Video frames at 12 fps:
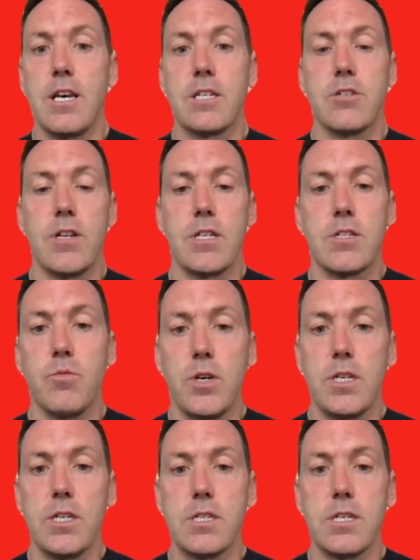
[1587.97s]
strengths and
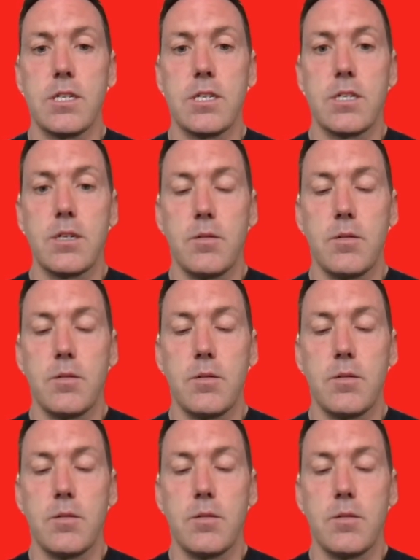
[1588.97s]
weaknesses. Yeah.